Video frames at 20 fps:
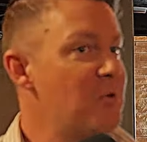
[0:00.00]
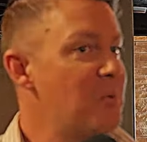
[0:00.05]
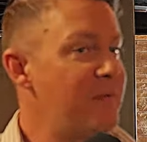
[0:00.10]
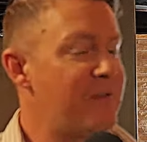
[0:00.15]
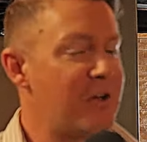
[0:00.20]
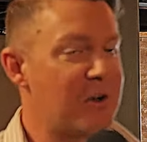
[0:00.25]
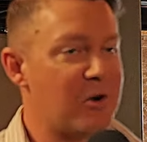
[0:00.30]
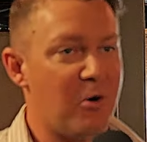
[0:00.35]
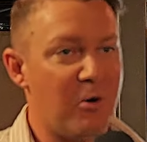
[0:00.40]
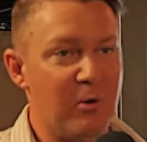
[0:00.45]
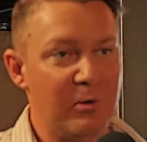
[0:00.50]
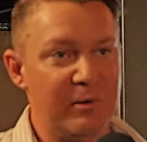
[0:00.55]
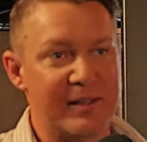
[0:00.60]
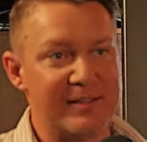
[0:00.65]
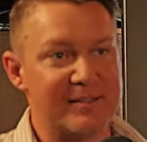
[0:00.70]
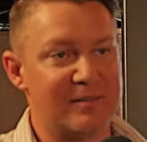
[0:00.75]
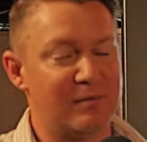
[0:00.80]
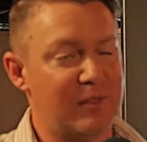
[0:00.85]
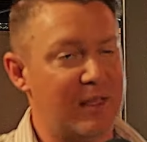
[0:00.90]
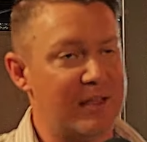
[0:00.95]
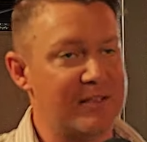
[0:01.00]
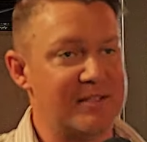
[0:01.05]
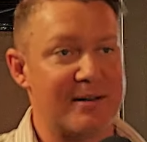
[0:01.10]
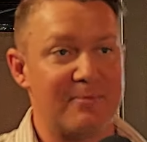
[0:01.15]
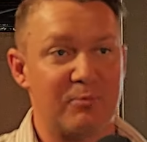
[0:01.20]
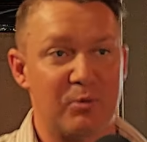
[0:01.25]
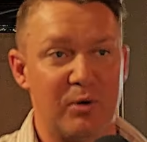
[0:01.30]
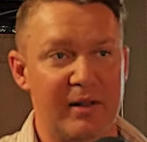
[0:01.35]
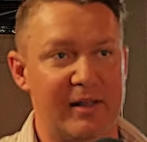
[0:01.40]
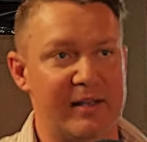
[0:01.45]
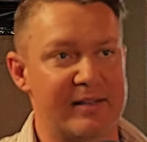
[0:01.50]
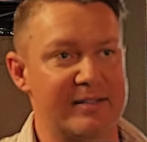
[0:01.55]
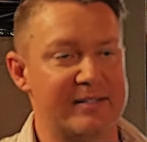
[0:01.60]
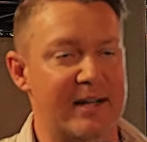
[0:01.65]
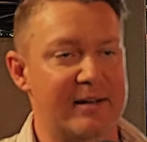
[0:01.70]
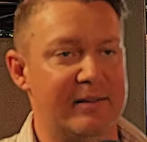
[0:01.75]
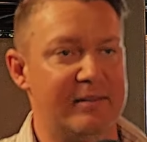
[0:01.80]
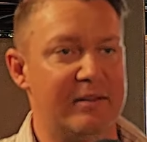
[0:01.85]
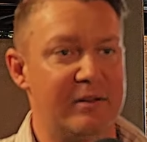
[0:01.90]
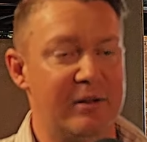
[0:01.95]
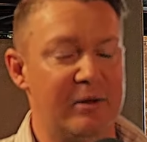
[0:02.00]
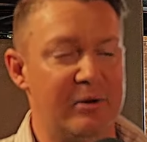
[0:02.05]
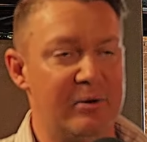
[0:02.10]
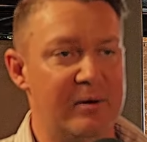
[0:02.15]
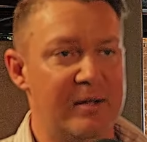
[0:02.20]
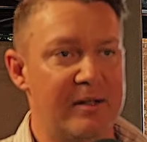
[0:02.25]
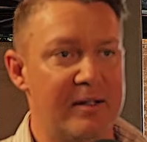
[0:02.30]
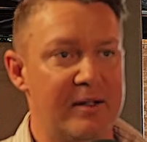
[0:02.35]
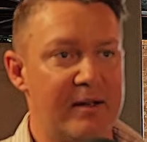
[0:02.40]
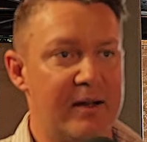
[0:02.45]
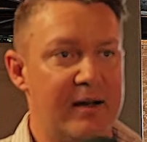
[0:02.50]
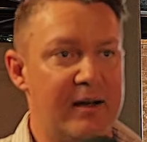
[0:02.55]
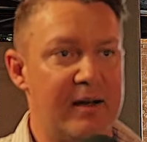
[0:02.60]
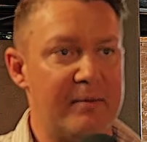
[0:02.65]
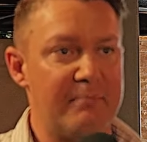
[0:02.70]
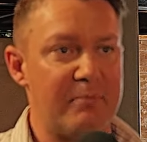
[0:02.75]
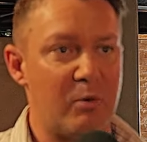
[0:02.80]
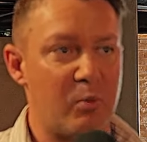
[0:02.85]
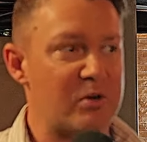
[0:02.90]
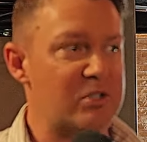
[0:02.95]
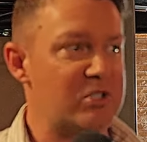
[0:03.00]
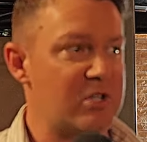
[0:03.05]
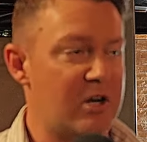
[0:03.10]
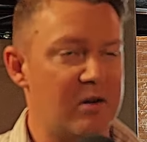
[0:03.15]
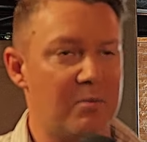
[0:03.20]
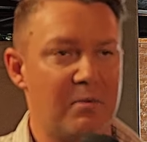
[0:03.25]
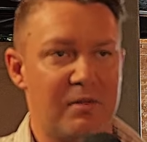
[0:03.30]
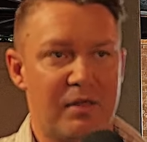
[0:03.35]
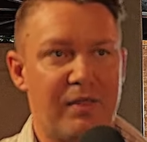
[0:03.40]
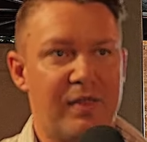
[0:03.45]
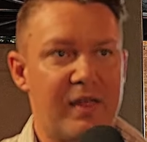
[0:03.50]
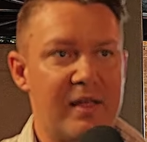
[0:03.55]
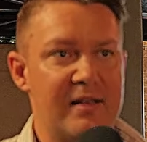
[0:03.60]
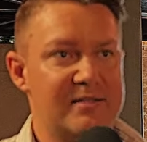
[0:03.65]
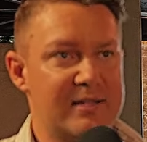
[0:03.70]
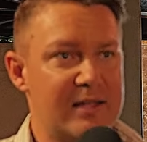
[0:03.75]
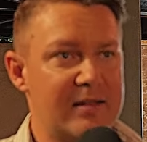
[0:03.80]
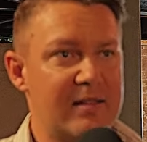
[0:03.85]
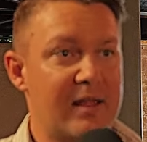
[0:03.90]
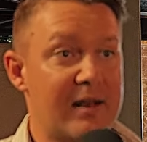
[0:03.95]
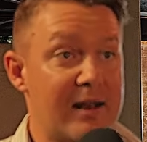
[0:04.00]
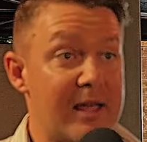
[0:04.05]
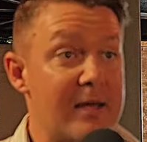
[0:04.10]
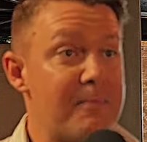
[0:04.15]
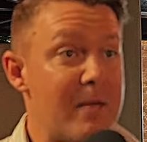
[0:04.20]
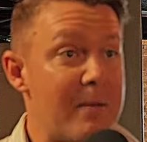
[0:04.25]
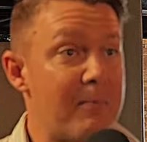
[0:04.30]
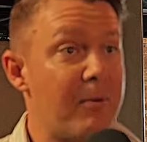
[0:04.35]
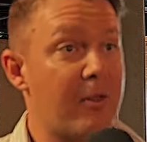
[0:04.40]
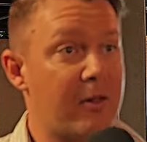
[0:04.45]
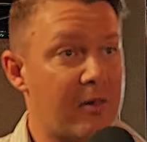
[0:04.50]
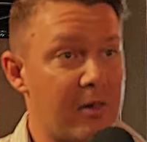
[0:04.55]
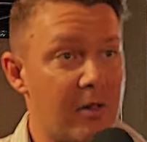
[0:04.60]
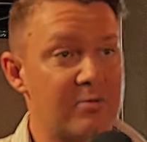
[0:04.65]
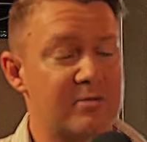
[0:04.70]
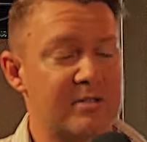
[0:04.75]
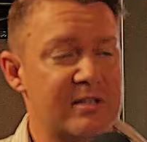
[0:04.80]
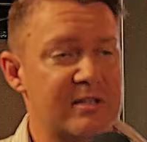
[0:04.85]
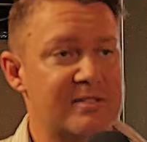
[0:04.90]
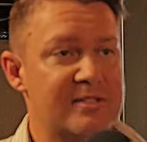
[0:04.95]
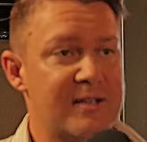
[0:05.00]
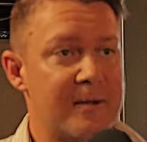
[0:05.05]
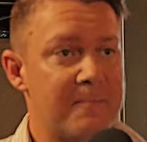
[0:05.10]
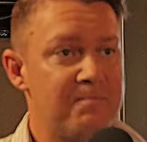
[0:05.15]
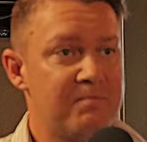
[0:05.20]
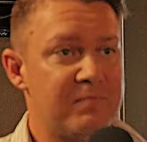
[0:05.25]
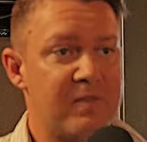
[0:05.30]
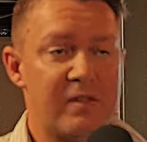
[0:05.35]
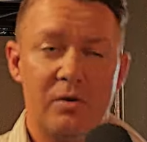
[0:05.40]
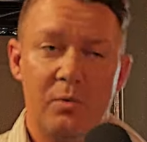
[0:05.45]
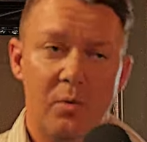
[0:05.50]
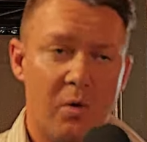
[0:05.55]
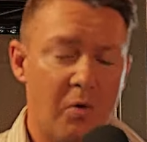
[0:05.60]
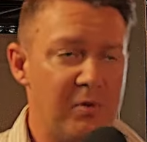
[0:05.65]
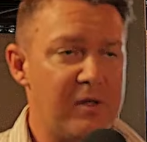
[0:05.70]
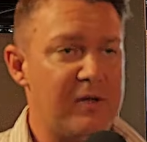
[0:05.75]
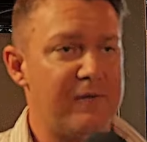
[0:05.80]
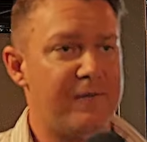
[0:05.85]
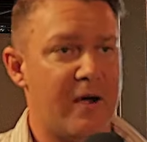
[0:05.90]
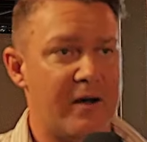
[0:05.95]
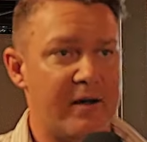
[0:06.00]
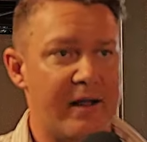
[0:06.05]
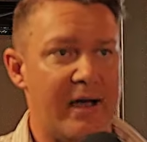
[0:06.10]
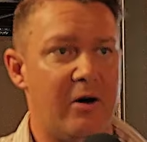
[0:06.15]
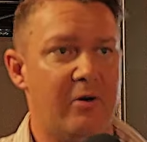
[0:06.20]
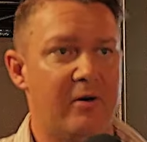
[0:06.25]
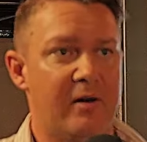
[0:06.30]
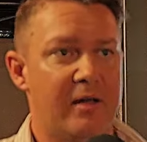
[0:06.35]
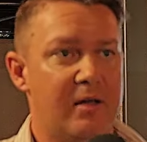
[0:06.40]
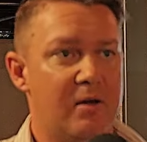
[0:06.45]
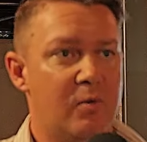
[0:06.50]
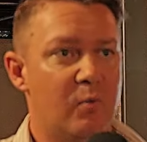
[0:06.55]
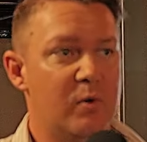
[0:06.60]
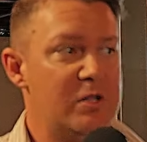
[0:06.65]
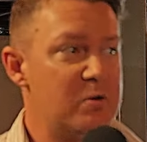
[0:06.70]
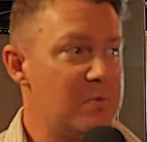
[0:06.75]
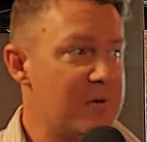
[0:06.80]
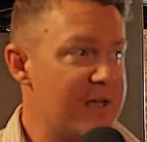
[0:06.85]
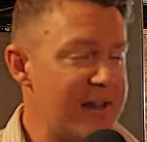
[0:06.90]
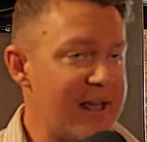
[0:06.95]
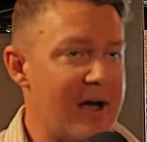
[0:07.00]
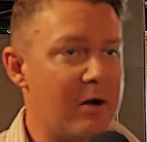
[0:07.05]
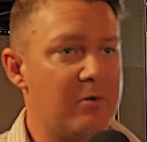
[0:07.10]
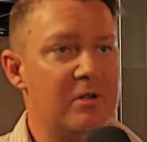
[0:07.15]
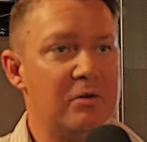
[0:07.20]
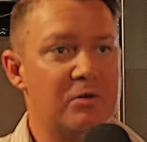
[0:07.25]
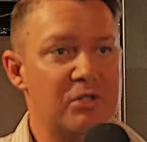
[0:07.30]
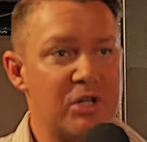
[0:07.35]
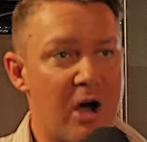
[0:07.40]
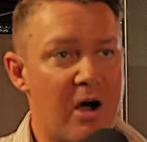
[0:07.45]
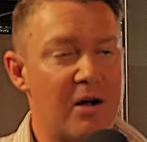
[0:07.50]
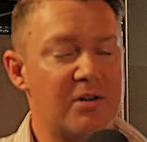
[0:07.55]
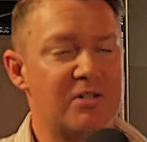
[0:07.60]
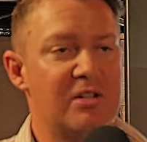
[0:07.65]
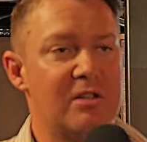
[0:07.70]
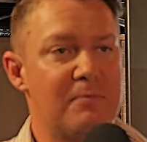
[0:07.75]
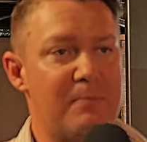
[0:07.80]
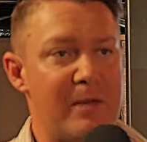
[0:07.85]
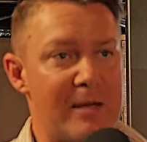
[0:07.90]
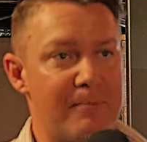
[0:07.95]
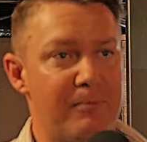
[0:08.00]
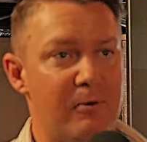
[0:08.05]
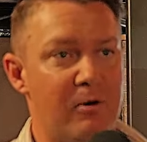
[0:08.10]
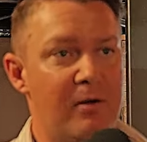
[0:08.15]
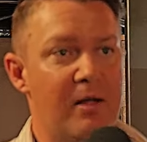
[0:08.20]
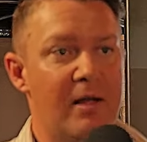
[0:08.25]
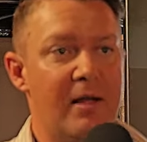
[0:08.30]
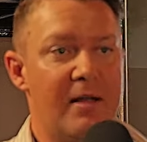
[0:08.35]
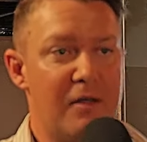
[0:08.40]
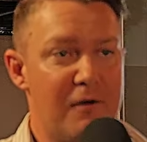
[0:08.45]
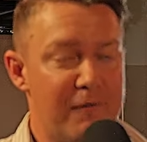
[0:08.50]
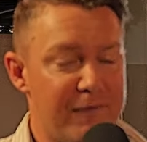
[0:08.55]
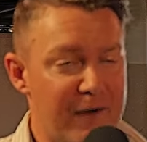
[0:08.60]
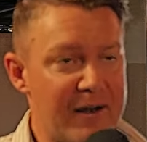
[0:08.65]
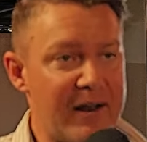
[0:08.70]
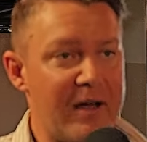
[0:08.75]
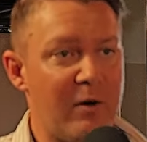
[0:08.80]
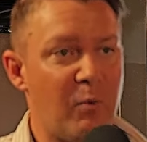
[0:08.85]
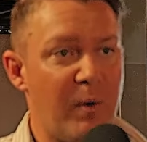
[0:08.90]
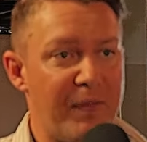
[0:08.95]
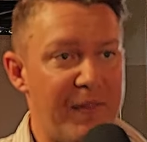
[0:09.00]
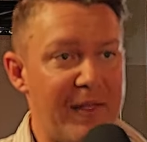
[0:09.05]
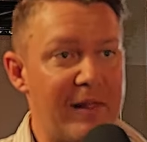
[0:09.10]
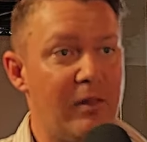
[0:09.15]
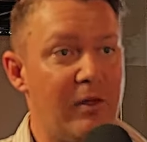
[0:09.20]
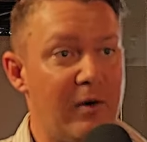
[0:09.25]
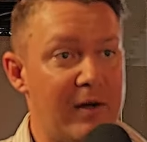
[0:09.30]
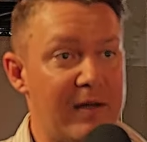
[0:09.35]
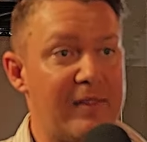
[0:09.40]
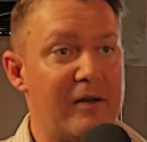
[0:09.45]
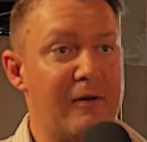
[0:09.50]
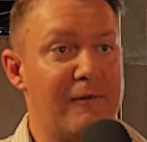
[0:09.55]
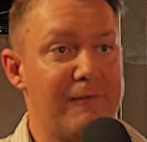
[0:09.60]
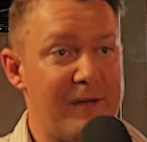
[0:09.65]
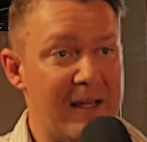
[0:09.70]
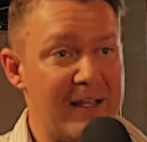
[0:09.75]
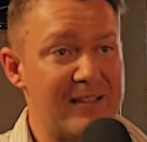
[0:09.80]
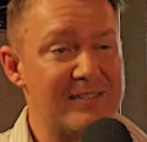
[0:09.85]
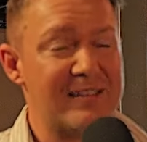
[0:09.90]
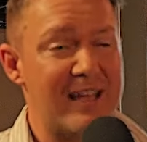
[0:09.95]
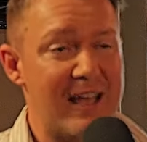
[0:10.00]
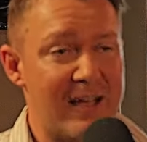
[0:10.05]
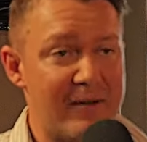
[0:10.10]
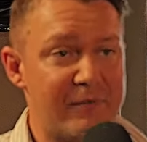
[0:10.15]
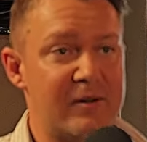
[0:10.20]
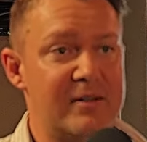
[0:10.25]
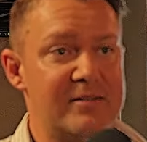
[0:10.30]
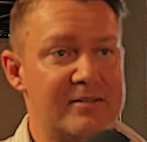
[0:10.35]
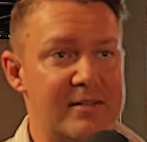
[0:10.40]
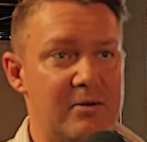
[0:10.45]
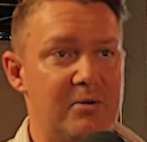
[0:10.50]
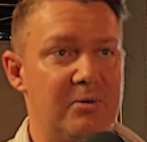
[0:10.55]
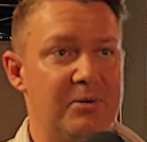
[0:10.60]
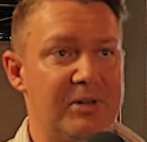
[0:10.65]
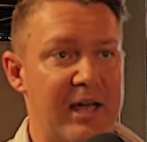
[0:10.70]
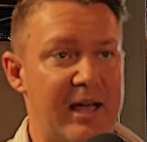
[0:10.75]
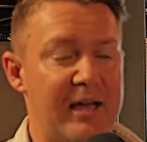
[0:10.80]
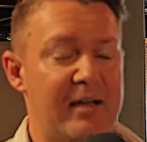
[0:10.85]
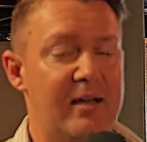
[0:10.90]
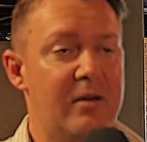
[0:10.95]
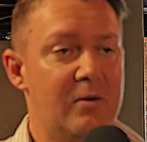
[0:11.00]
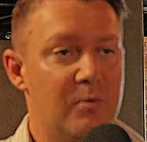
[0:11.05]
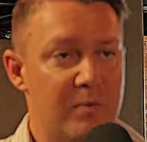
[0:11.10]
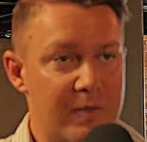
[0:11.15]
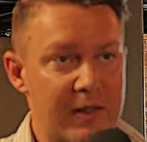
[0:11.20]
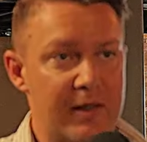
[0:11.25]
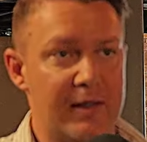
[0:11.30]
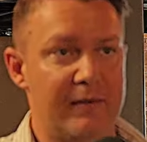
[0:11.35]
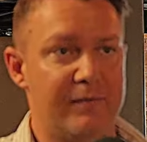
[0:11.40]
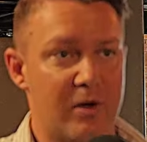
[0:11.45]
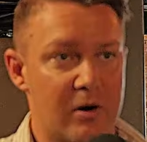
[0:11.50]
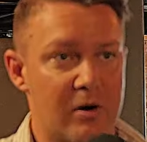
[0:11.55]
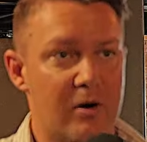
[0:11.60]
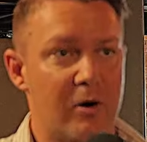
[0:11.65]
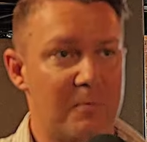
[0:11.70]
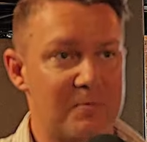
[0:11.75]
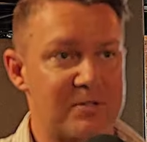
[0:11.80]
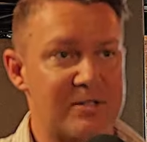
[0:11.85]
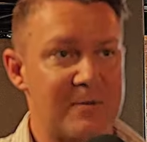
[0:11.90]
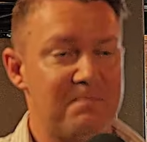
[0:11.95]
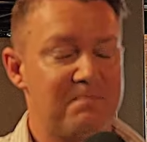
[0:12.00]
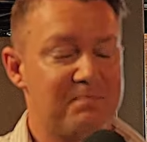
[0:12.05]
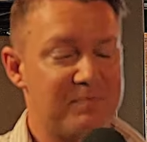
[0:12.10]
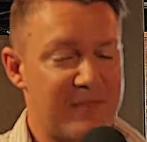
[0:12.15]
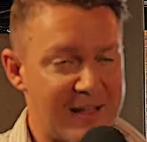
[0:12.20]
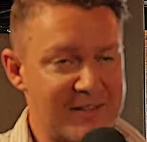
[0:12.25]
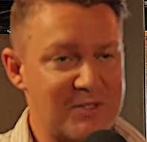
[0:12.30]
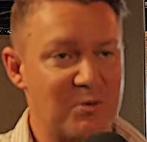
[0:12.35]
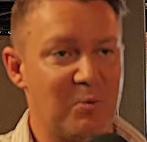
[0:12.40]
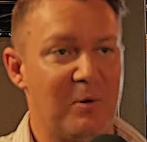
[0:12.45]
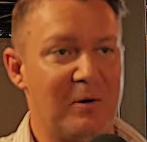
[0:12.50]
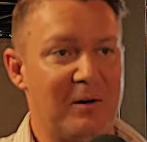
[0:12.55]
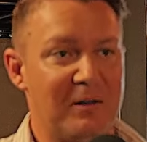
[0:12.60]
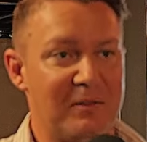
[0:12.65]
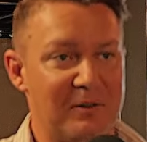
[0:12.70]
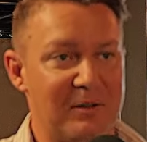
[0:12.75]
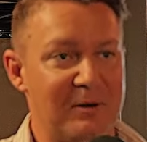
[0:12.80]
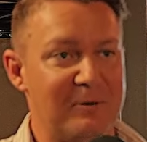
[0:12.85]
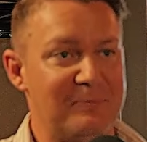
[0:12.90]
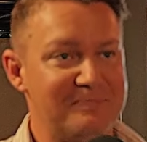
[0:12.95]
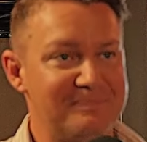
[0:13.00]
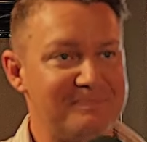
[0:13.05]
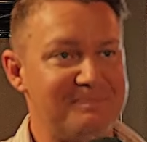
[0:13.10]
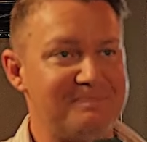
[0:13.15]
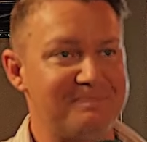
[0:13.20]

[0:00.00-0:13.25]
We've got a whole list of things that I'm really excited to do, but we're starting with the things that hit people the closest, that you only find out when you get out and you talk to the people and you find out what they look in their face every single day when they leave their homes. That's what we're going to do.